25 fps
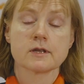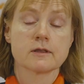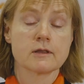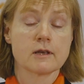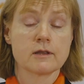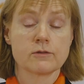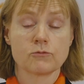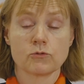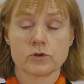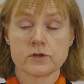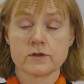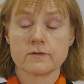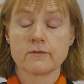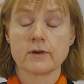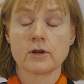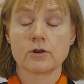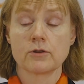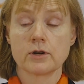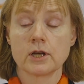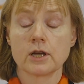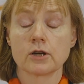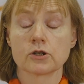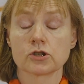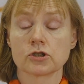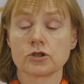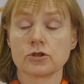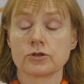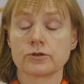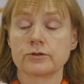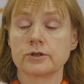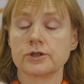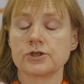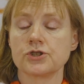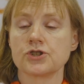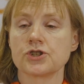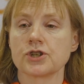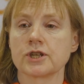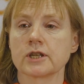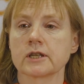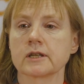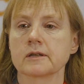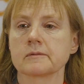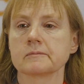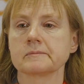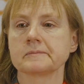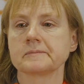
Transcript: and that was very encouraging.